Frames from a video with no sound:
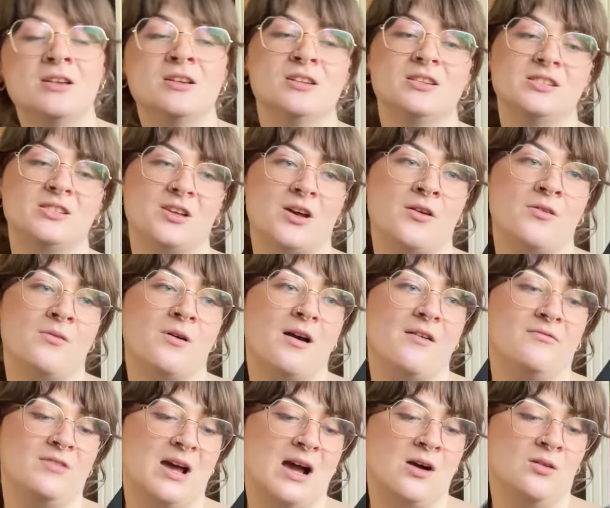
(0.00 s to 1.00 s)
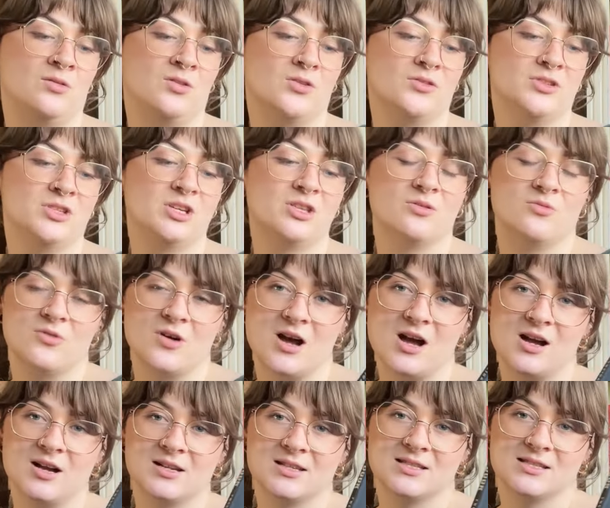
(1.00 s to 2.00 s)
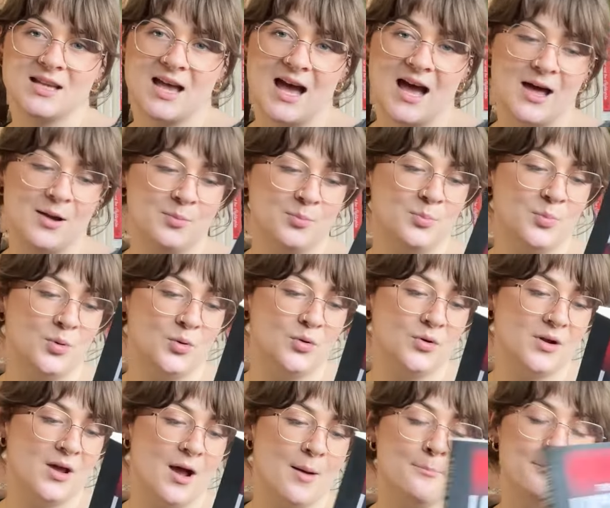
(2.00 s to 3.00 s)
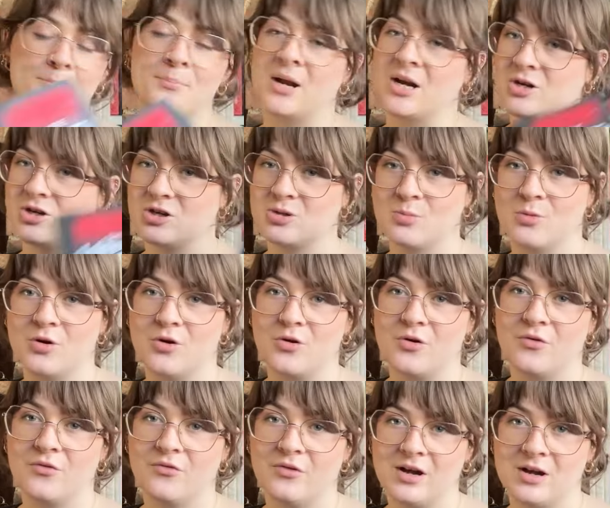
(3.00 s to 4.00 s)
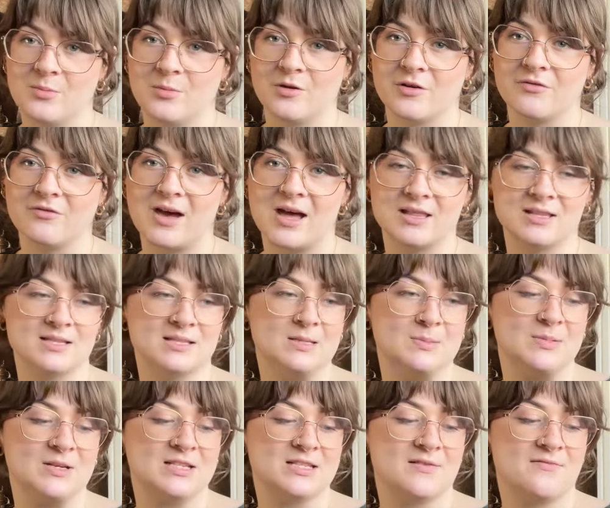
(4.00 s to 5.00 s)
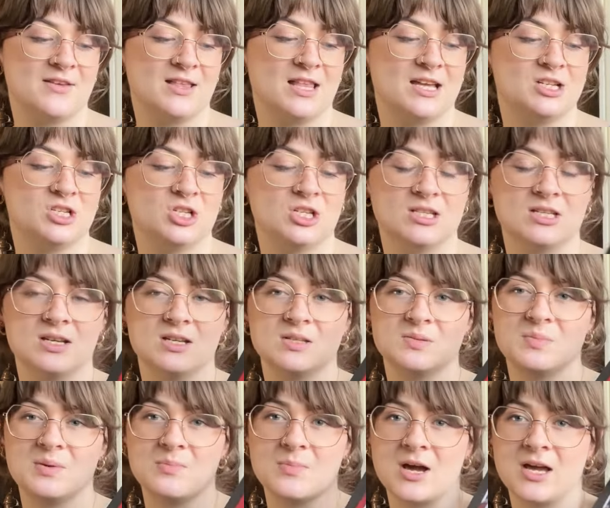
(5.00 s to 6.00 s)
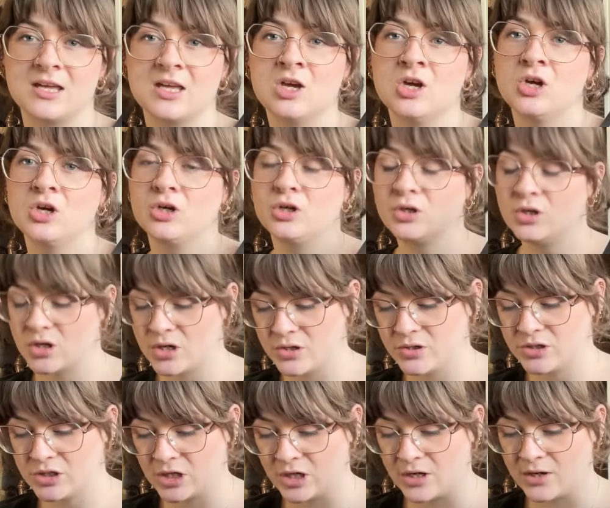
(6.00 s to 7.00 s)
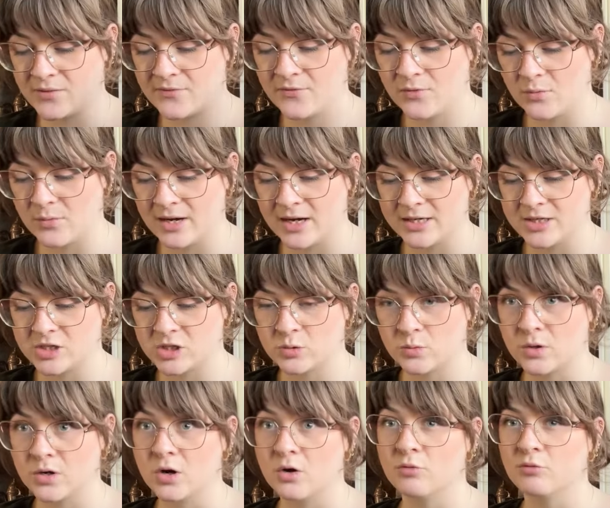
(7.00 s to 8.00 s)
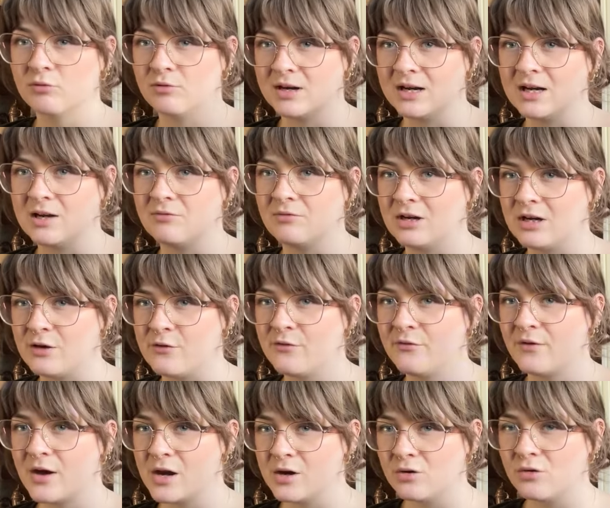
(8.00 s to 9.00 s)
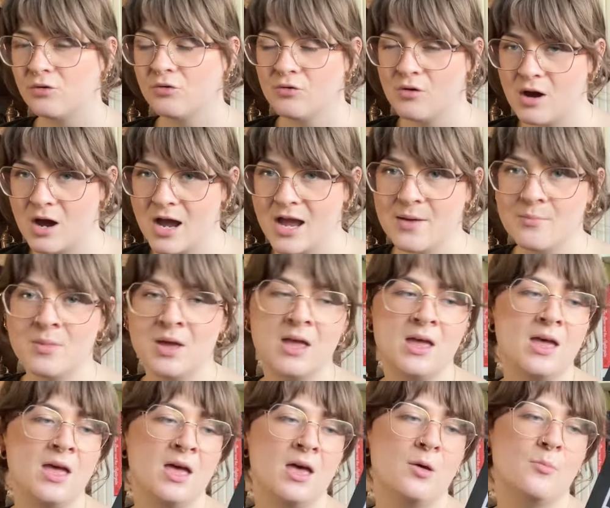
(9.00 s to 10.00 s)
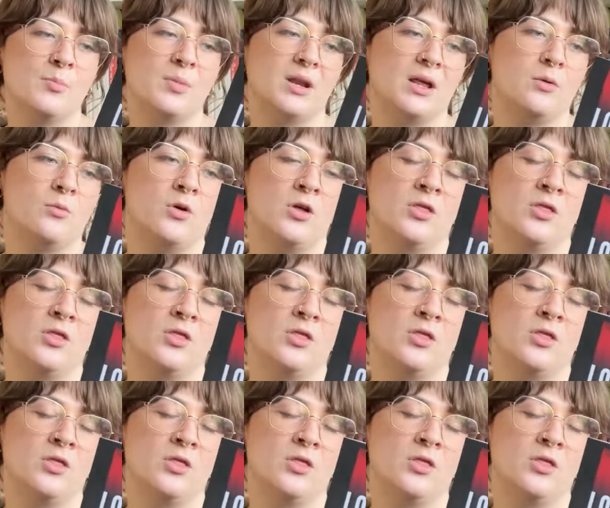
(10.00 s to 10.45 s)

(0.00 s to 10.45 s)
So I've now gone to the works and bought a bunch more Frida McFaddens, because I feel like she's going to be my go-to for when I just want a really fun crime, but I